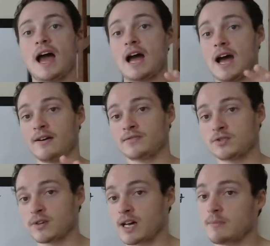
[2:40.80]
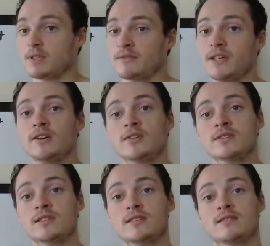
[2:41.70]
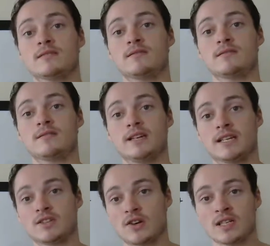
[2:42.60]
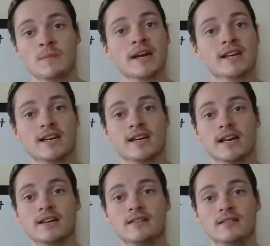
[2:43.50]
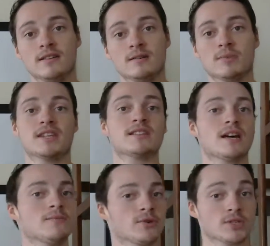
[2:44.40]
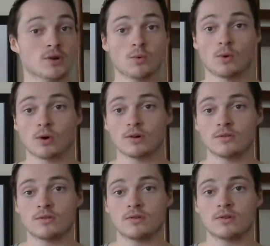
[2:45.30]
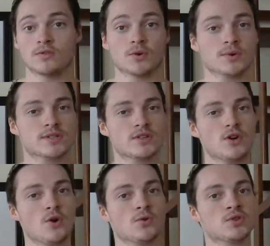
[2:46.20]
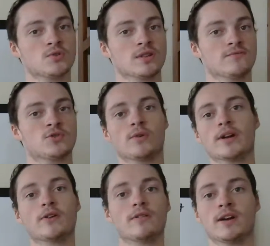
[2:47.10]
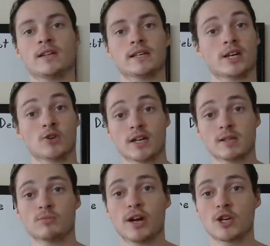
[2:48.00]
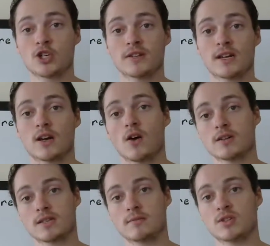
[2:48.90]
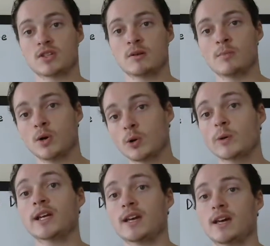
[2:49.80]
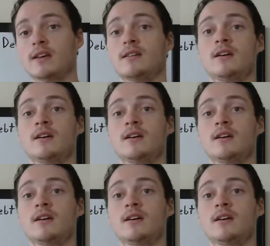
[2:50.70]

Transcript: After a couple of years, it started spiking again. But this time there was no war. There was no sort of trigger event like a Great Depression that caused them to start borrowing again.